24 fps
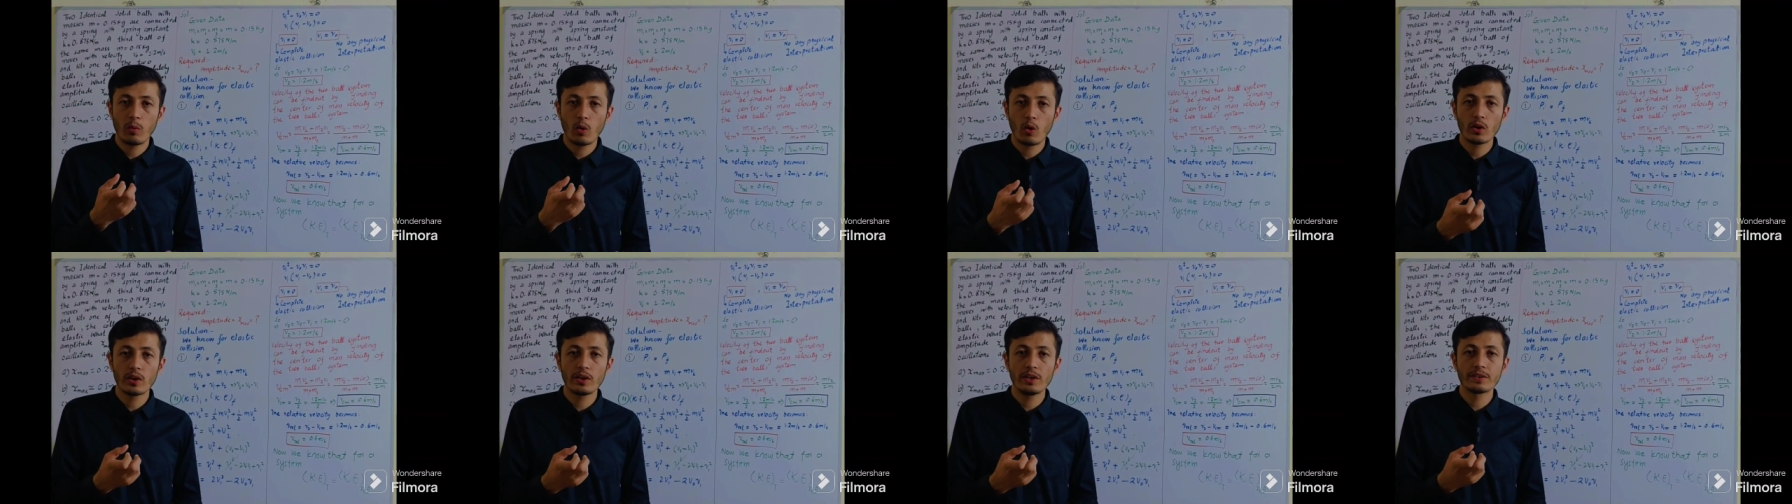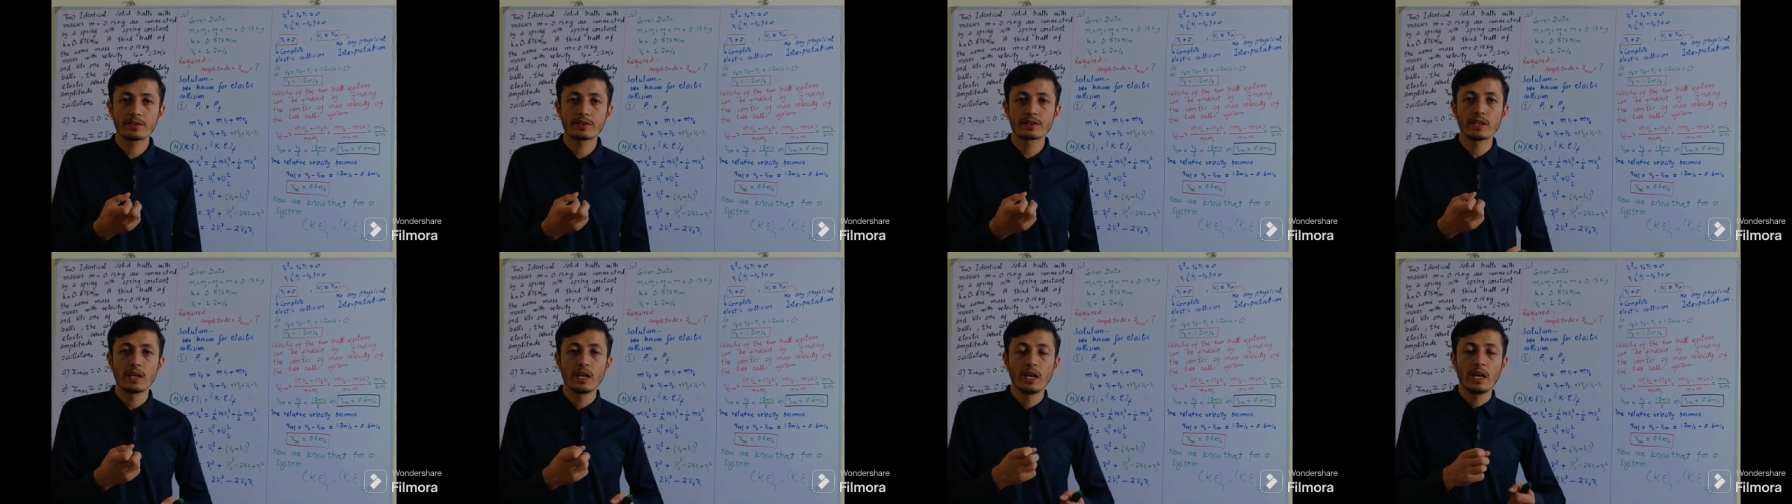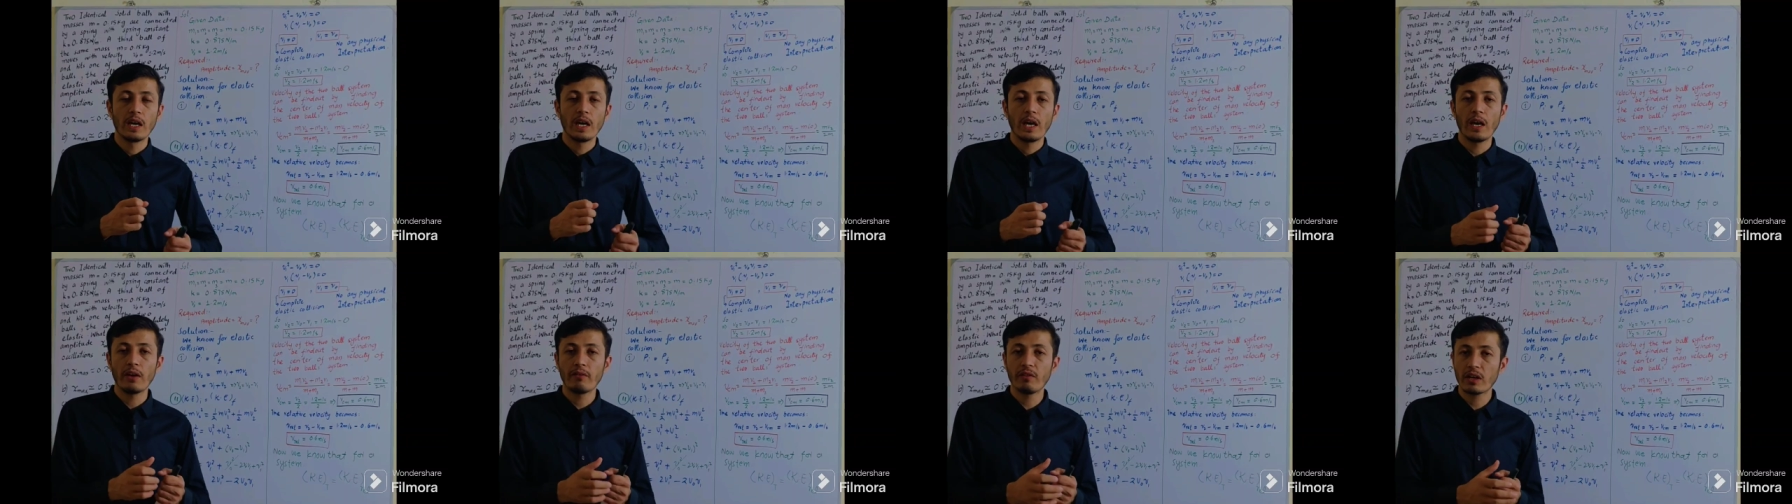bodies
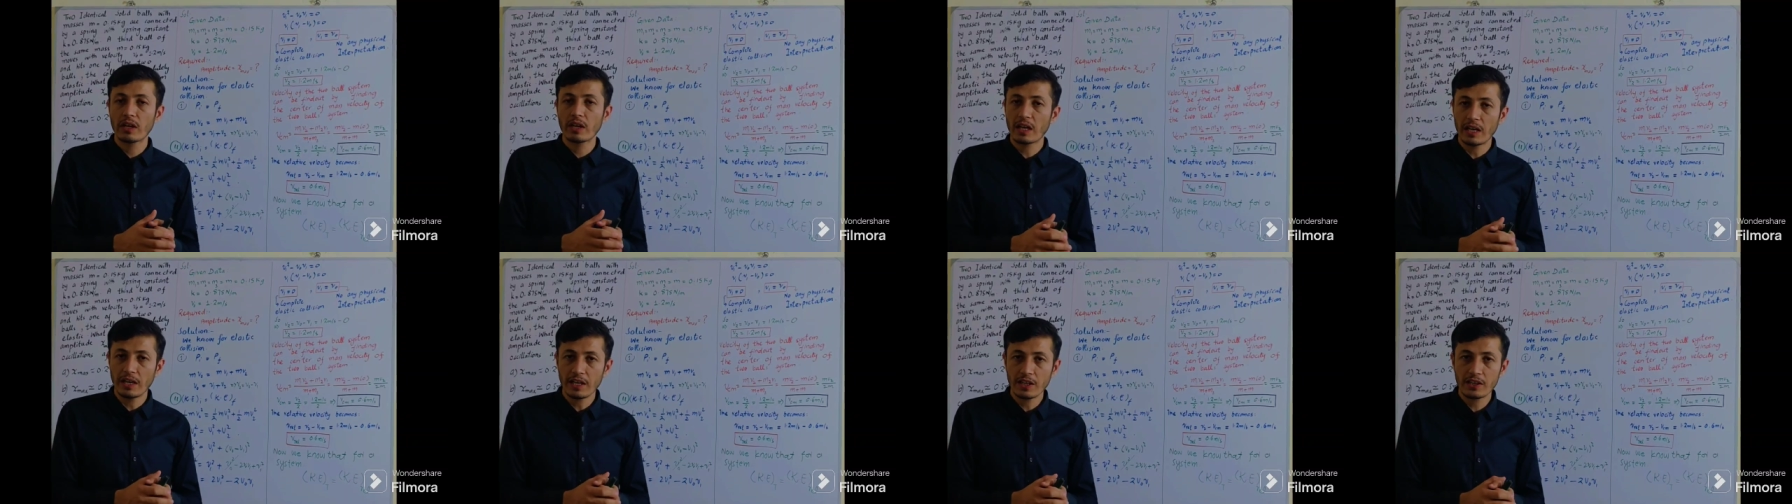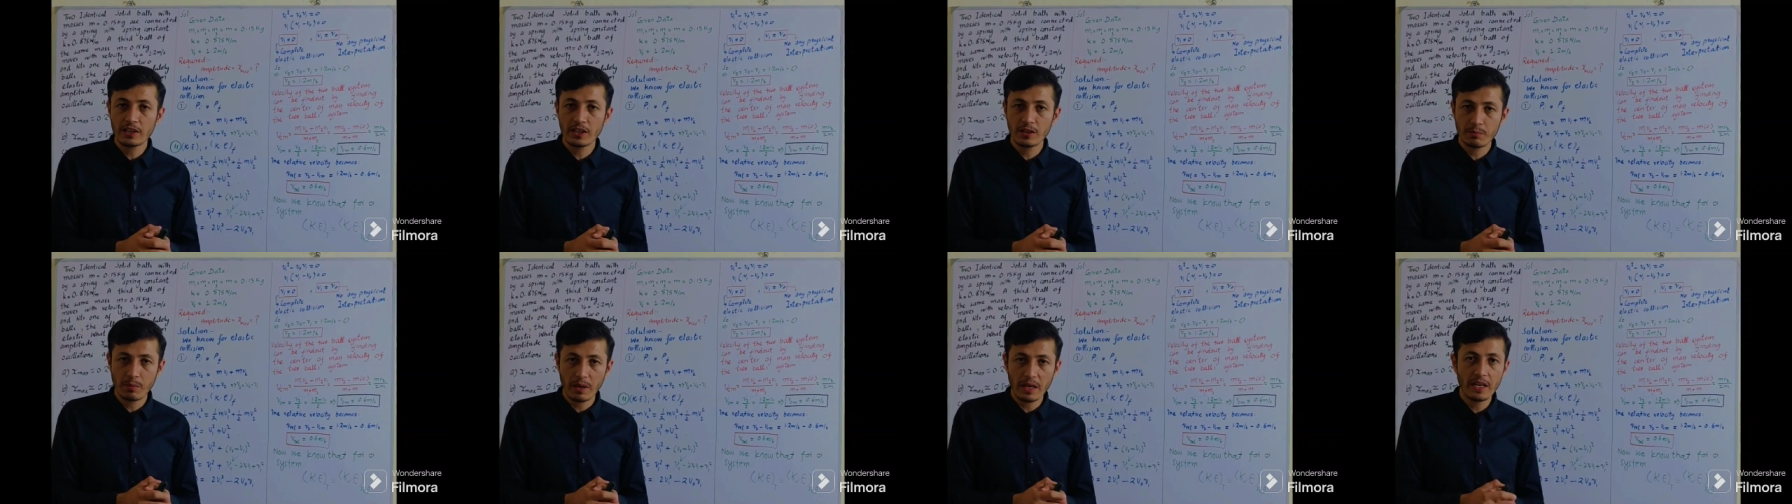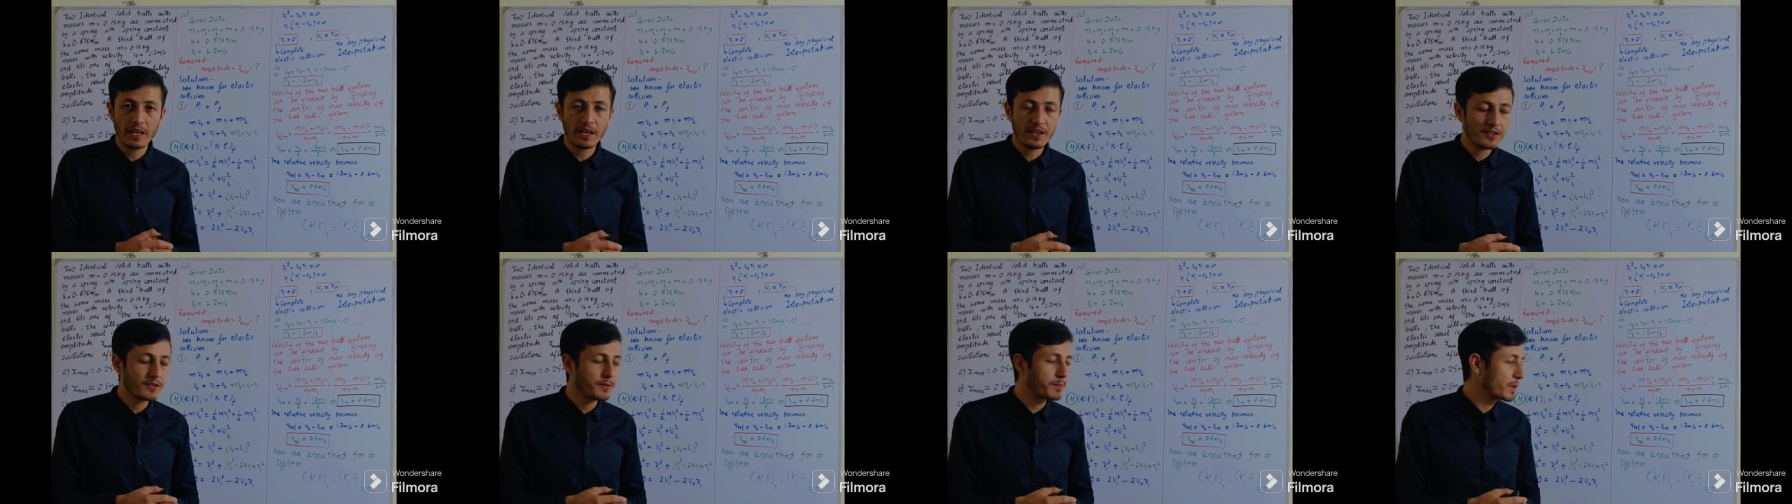having connected by
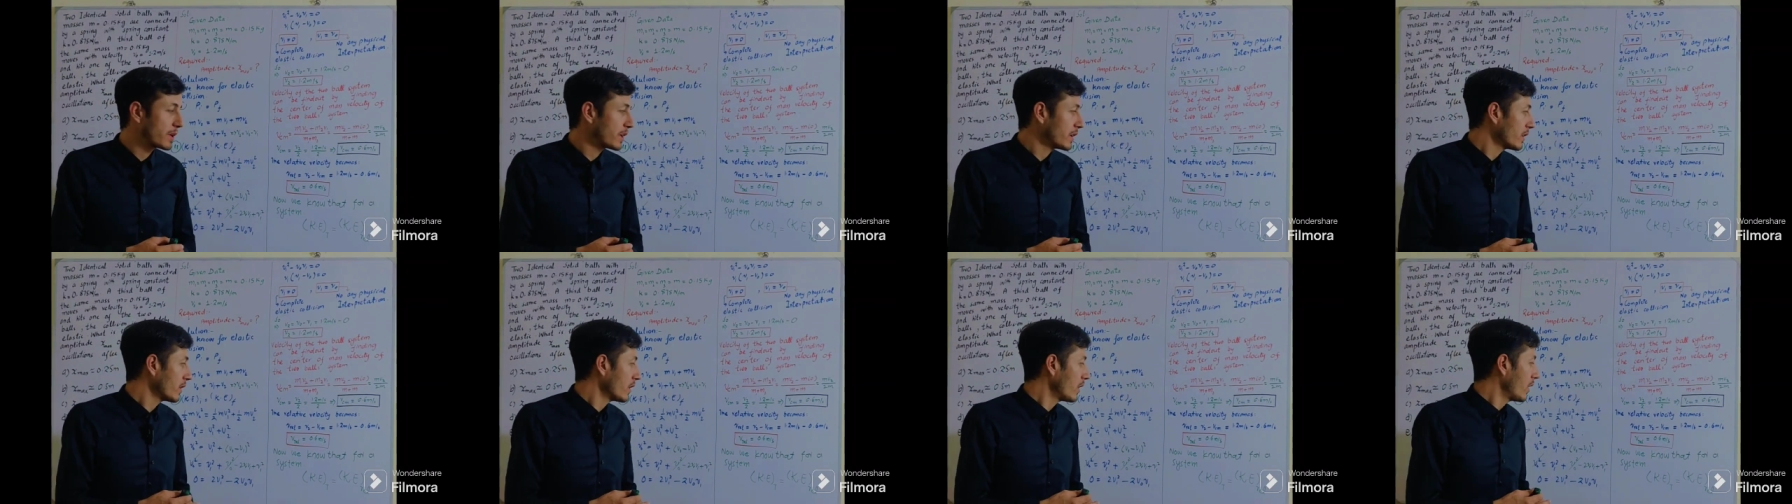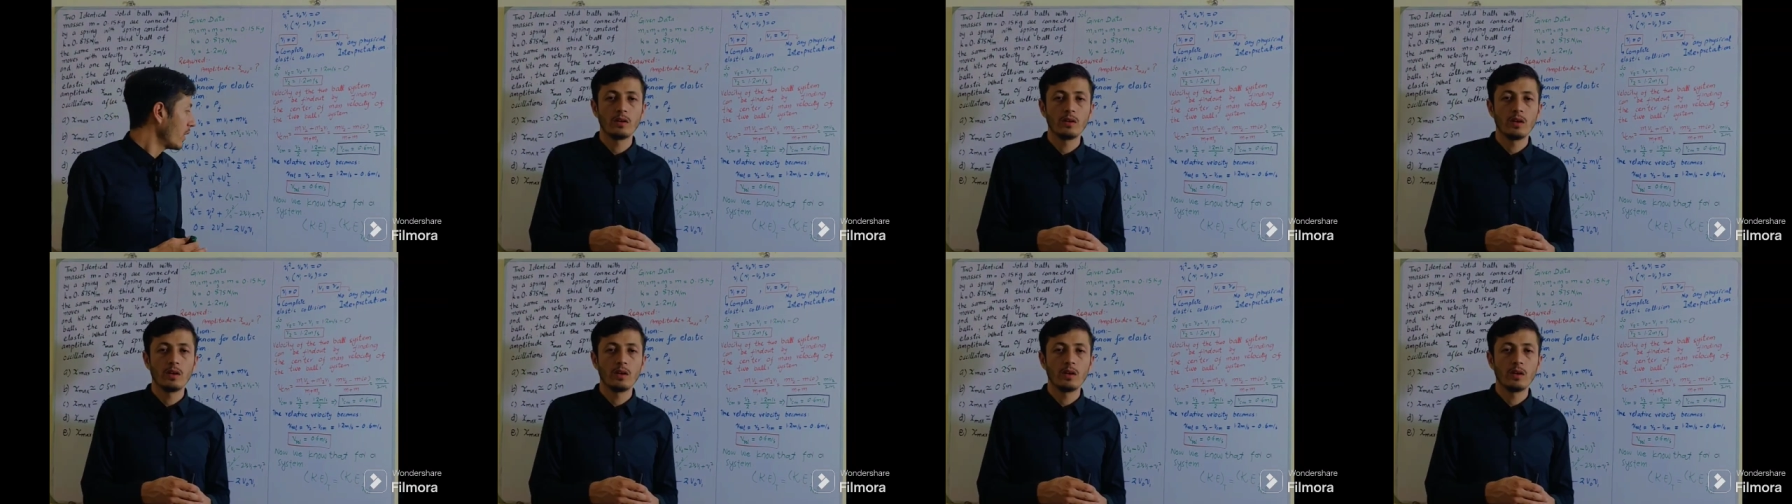a spring.